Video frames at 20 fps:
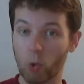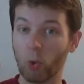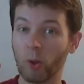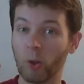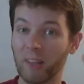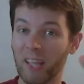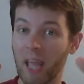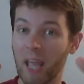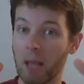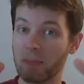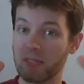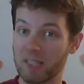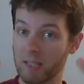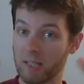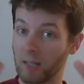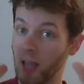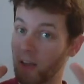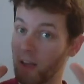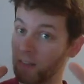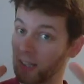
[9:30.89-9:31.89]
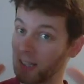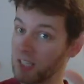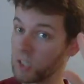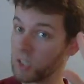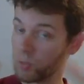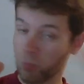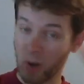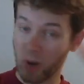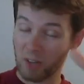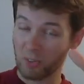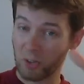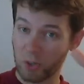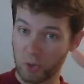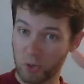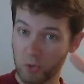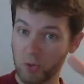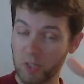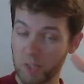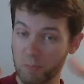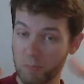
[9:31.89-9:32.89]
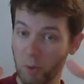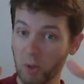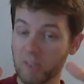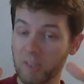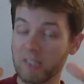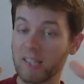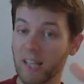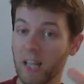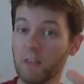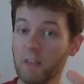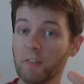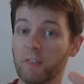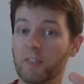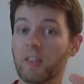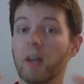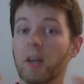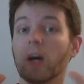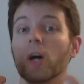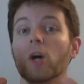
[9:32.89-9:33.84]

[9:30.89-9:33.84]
all the games still have at least 1 or 2 spots left.